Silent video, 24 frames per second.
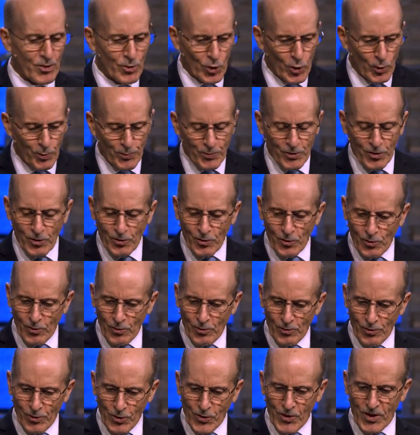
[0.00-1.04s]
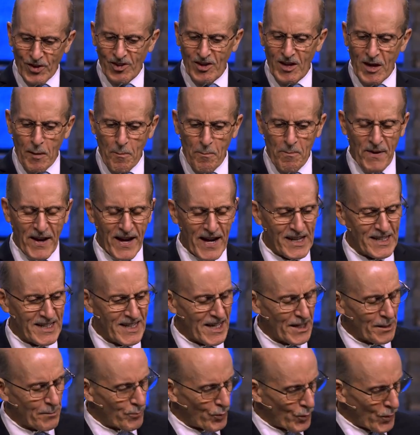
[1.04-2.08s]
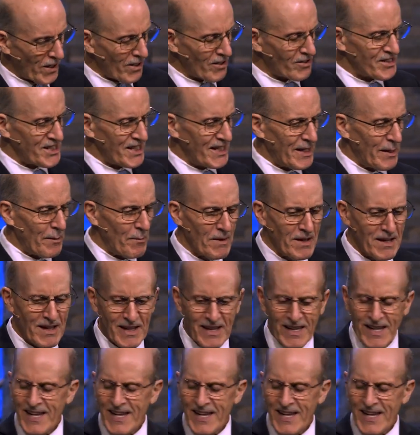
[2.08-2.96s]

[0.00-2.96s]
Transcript: group to do this campaign, he had a prayer team.